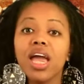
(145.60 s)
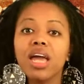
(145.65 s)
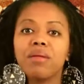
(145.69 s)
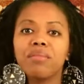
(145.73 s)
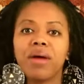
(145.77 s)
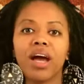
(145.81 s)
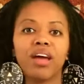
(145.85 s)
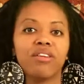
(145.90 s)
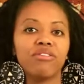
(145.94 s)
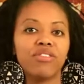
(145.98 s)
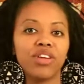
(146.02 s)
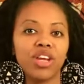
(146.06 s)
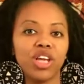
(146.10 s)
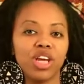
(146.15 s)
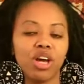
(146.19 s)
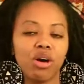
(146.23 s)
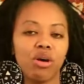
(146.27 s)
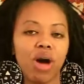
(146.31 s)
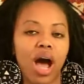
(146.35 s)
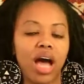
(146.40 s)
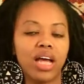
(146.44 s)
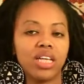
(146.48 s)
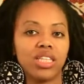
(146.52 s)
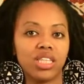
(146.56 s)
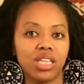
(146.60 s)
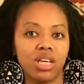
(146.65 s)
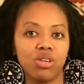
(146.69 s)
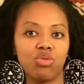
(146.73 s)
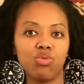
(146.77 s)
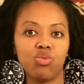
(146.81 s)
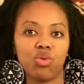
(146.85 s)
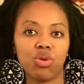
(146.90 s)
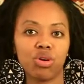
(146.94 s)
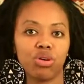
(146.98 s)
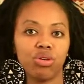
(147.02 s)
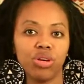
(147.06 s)
in my video, I said
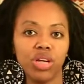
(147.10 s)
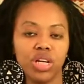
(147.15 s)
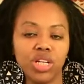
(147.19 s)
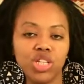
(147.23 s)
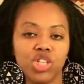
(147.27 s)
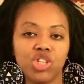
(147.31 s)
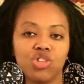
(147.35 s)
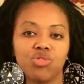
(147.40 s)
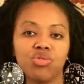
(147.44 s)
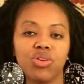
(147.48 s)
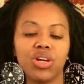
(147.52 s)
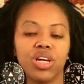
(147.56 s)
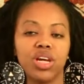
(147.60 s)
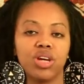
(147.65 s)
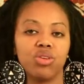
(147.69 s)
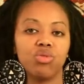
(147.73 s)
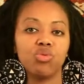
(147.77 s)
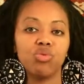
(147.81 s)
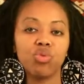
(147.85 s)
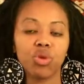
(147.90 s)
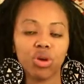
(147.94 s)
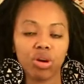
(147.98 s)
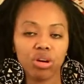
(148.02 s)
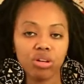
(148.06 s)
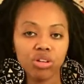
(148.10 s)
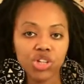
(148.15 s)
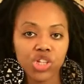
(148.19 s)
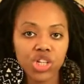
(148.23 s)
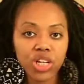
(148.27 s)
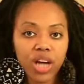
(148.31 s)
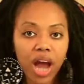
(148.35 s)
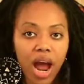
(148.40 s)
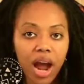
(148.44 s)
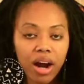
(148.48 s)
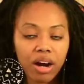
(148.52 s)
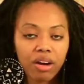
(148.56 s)
world history and world
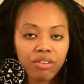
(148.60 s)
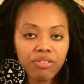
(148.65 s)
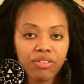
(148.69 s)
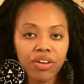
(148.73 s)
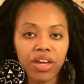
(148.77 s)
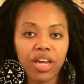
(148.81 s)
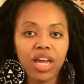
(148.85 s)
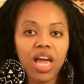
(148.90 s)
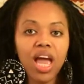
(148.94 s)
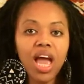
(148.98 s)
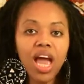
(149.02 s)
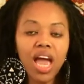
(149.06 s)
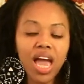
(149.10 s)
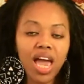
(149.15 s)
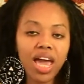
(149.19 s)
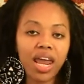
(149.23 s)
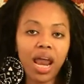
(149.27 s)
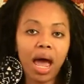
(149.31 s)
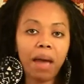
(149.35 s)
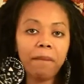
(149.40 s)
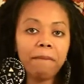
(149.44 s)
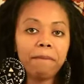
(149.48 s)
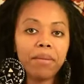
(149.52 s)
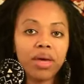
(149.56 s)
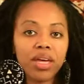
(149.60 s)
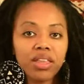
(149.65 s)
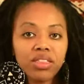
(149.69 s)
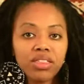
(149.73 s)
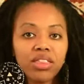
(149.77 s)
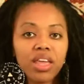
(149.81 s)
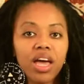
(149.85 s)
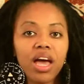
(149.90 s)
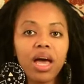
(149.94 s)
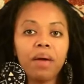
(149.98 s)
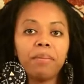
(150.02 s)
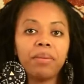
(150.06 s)
geography, and I meant
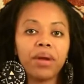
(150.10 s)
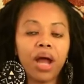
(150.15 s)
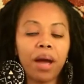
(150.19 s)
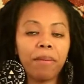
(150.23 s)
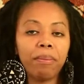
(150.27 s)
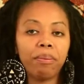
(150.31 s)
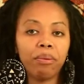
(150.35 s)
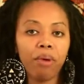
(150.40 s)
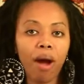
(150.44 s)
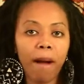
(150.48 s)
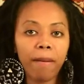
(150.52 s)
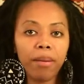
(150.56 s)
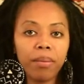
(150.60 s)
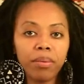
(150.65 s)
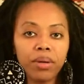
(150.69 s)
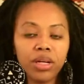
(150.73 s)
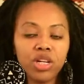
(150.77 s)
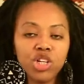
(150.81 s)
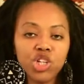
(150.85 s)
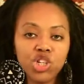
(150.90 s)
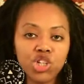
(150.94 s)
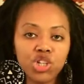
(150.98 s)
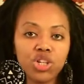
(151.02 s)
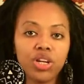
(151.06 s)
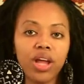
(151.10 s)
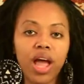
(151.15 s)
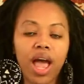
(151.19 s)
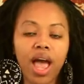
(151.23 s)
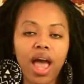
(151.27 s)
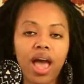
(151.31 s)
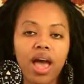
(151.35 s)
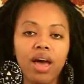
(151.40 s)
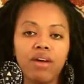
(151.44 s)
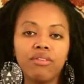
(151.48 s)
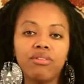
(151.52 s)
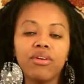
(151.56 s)
that, but I probably should
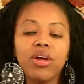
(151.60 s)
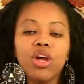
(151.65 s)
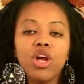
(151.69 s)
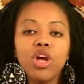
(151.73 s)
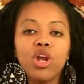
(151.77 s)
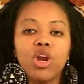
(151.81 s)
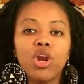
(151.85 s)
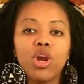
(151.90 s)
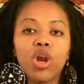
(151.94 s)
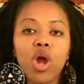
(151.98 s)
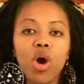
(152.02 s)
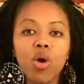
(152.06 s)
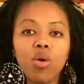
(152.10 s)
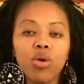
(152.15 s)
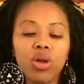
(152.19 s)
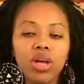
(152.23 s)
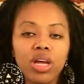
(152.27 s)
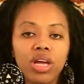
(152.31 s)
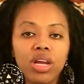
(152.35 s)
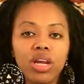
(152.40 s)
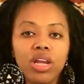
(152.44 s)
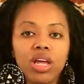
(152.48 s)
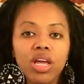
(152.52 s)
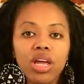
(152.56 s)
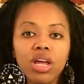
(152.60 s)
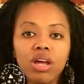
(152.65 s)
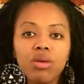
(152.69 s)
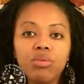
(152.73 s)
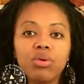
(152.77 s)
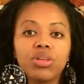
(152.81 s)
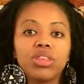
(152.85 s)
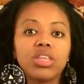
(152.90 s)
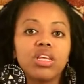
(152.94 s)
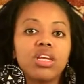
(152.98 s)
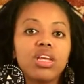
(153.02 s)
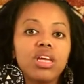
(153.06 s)
have noted
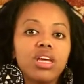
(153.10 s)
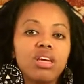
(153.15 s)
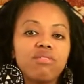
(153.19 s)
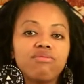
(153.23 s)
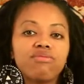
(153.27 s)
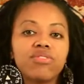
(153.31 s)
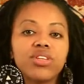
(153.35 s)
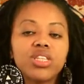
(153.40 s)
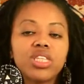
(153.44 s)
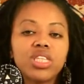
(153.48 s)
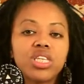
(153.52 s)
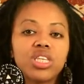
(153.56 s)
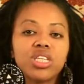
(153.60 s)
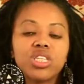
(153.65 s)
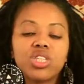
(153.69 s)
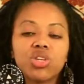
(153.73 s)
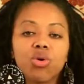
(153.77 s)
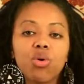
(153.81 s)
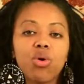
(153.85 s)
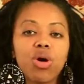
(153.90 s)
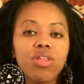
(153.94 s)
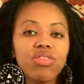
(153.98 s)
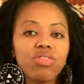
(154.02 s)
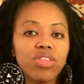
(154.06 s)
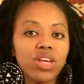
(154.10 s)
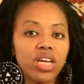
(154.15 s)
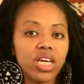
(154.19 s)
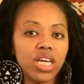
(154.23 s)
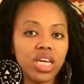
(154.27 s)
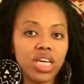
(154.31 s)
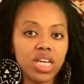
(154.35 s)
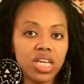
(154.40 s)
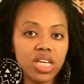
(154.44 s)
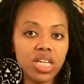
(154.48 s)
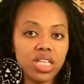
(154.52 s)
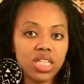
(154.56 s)
with an emphasis on the
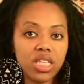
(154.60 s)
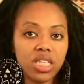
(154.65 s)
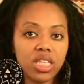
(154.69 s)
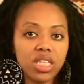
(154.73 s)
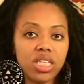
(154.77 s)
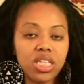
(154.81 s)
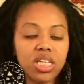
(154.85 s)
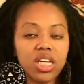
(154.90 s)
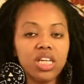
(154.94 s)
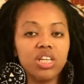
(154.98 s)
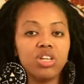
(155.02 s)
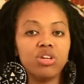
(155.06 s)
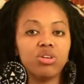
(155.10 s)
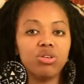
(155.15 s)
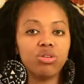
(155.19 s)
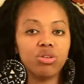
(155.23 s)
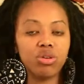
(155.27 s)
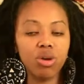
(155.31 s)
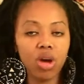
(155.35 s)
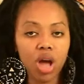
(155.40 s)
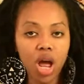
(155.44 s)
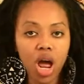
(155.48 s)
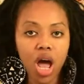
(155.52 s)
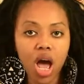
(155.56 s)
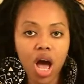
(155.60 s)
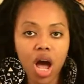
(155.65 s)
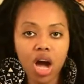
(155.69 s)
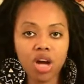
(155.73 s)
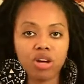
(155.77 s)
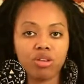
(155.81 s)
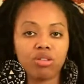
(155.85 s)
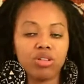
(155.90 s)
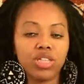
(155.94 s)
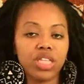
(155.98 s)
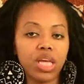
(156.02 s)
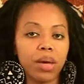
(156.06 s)
East, and you'll
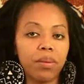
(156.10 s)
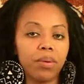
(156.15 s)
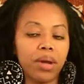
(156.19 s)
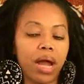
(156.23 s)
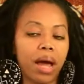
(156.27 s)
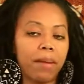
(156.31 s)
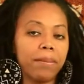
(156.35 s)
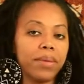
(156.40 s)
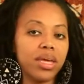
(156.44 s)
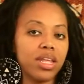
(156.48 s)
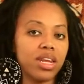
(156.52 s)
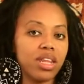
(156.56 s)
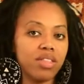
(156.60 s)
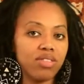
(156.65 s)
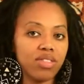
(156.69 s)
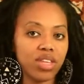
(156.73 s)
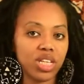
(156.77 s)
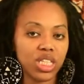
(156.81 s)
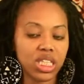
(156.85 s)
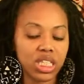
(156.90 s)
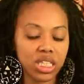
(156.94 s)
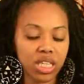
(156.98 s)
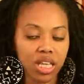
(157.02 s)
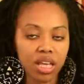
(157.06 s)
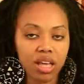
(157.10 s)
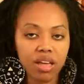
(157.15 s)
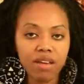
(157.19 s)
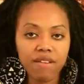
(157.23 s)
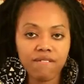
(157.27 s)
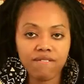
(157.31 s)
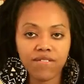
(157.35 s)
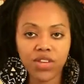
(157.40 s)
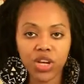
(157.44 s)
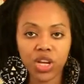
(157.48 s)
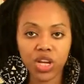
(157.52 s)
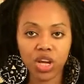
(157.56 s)
understand what I mean in this
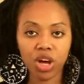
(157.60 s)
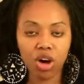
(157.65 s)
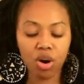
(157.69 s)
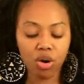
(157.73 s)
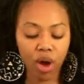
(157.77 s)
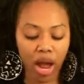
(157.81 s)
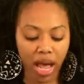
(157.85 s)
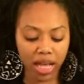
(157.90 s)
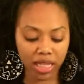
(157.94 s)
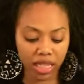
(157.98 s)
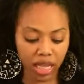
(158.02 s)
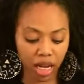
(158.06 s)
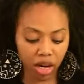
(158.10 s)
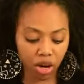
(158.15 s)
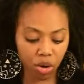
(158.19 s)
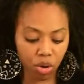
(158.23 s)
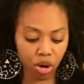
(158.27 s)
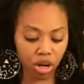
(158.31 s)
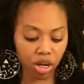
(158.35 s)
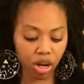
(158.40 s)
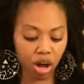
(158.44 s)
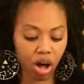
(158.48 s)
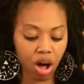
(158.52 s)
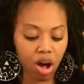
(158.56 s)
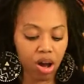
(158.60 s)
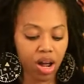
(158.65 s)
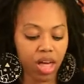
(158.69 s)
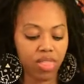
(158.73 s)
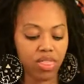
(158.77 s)
video as I go along.